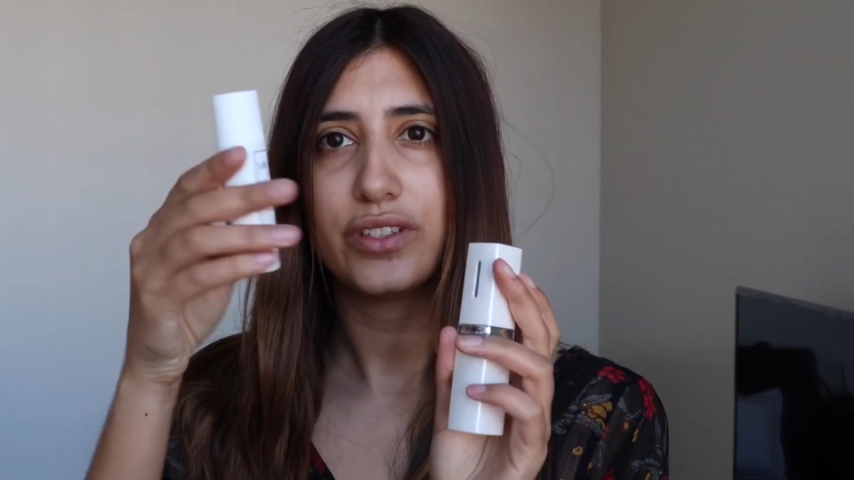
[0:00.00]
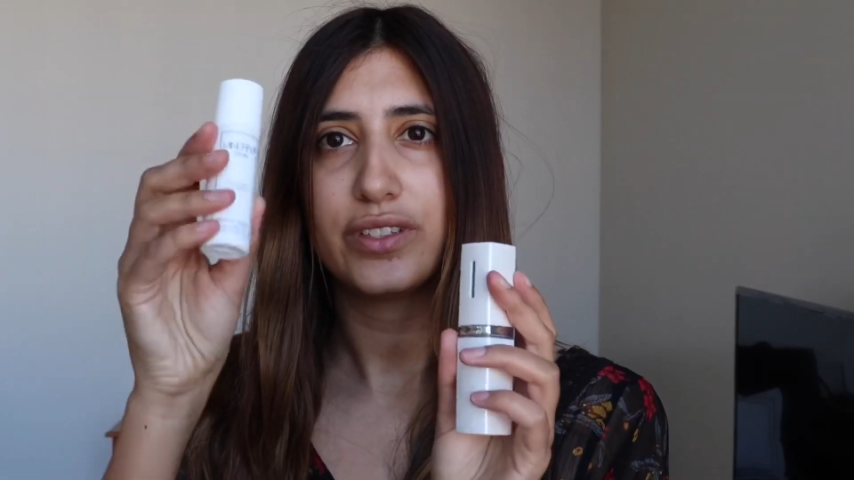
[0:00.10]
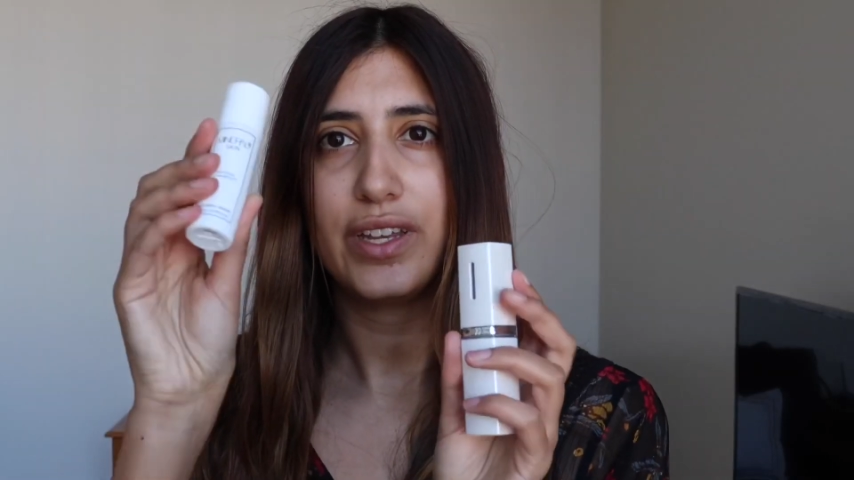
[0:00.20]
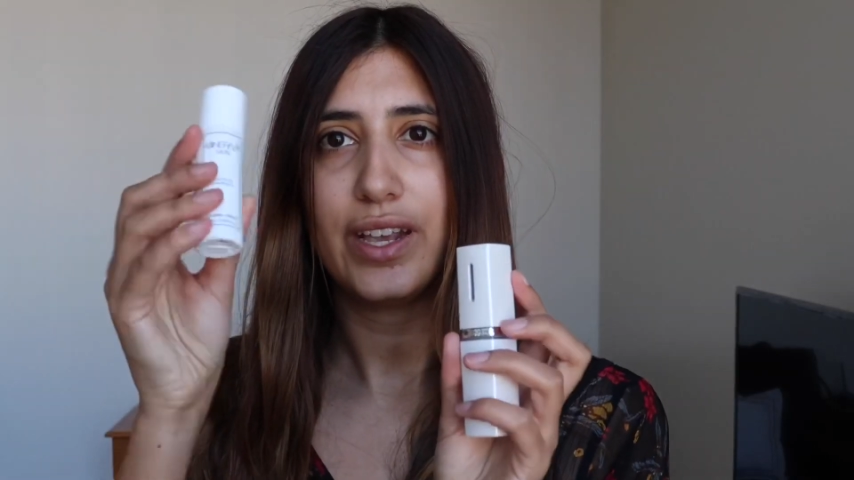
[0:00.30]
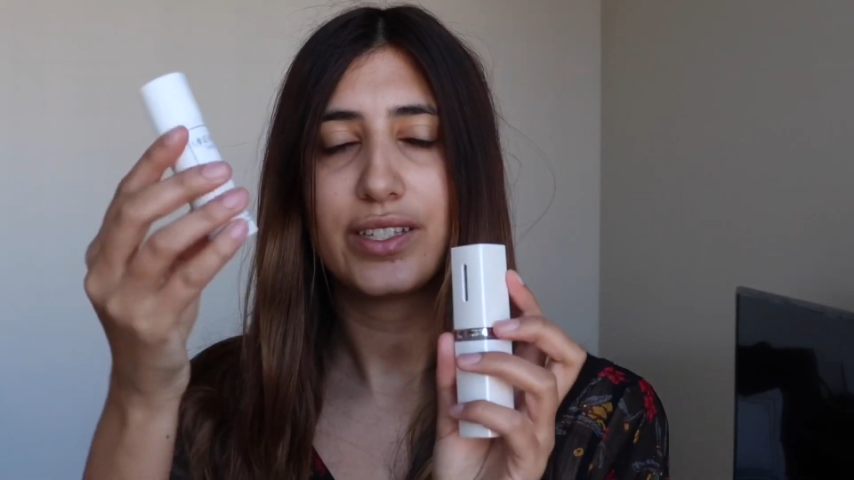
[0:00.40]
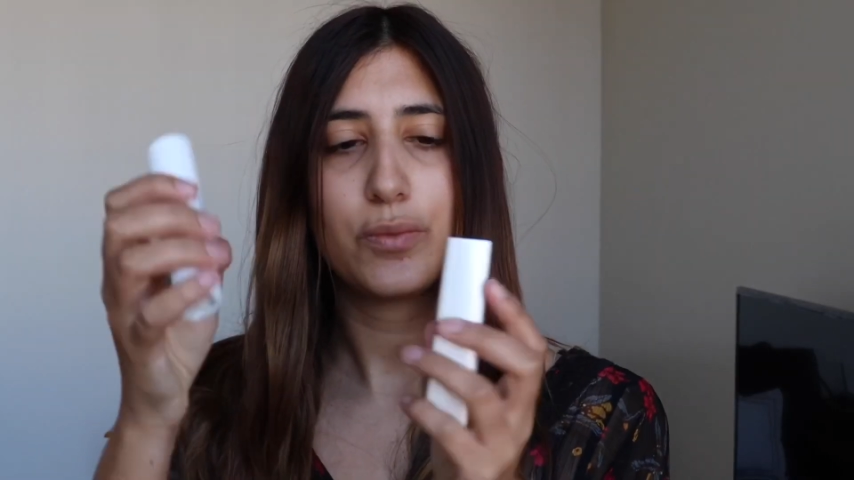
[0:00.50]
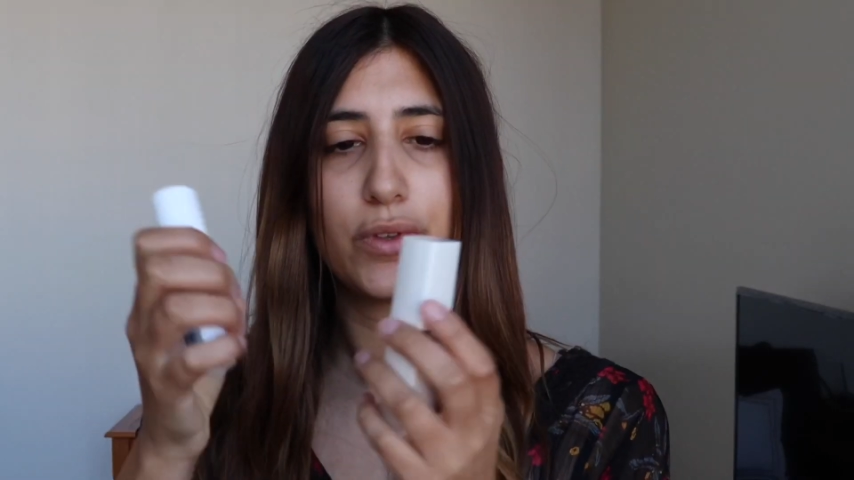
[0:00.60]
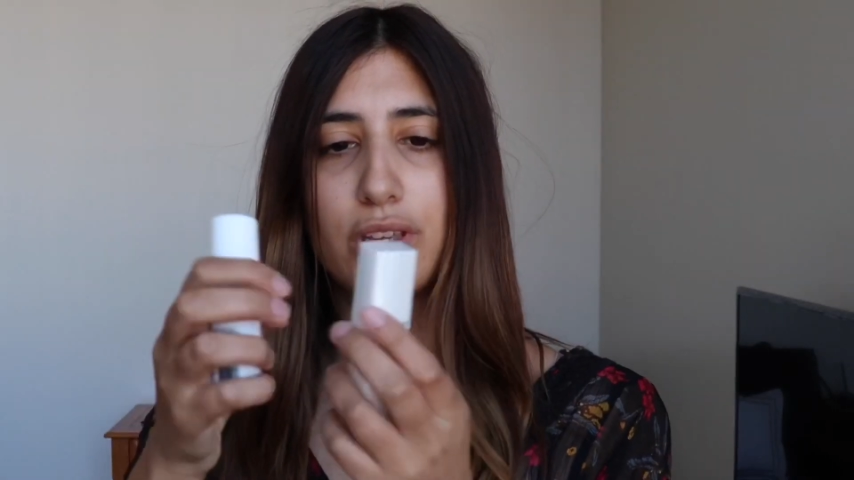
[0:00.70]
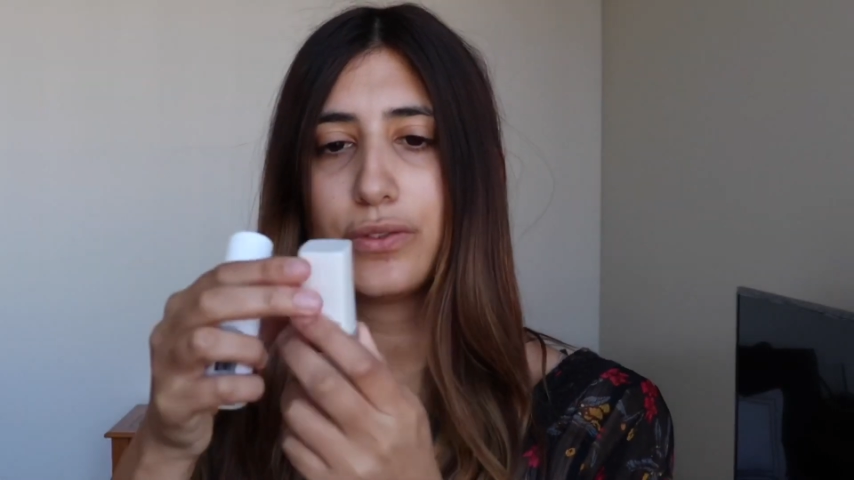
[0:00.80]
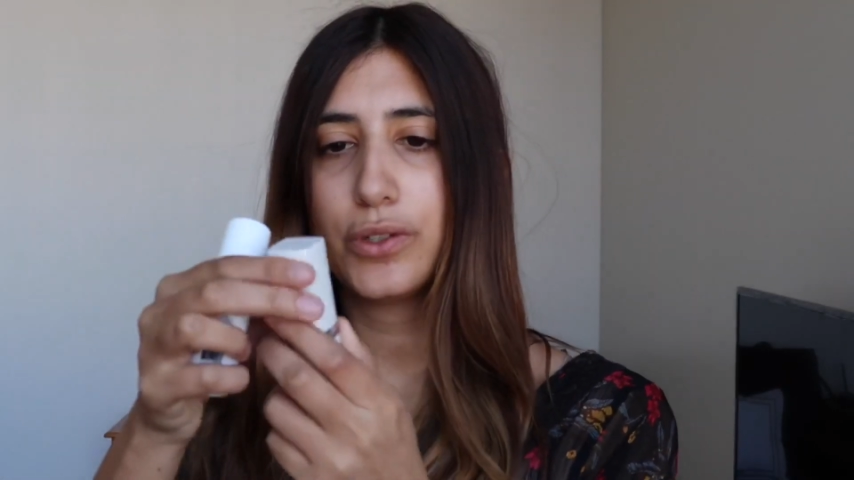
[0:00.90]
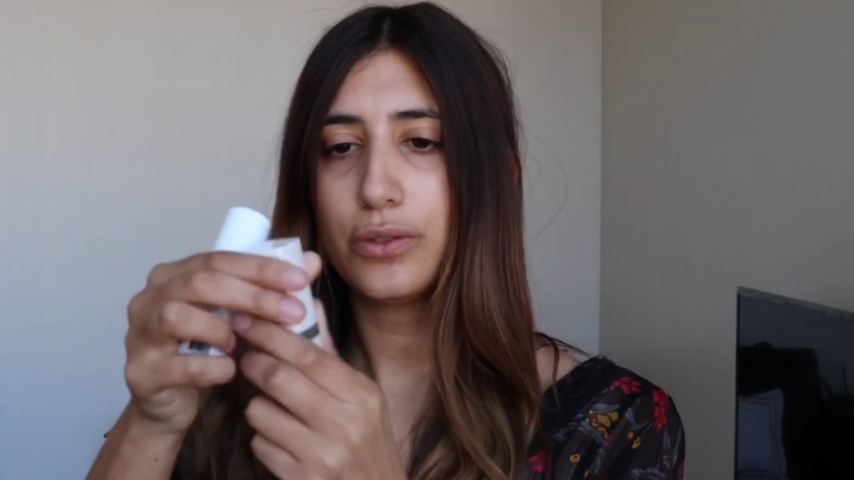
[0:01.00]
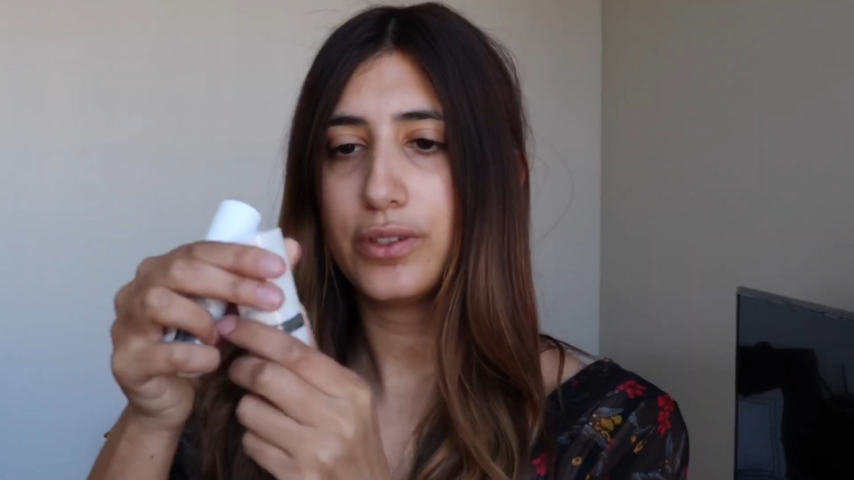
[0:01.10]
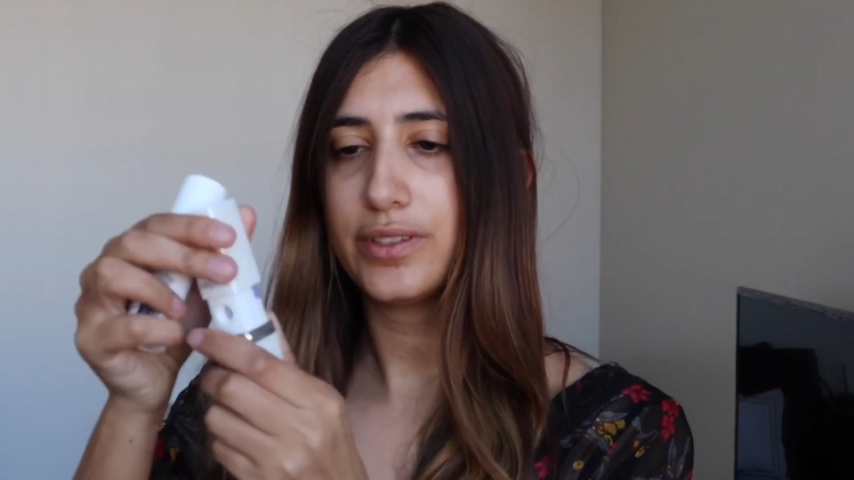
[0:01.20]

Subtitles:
just take some of the renewal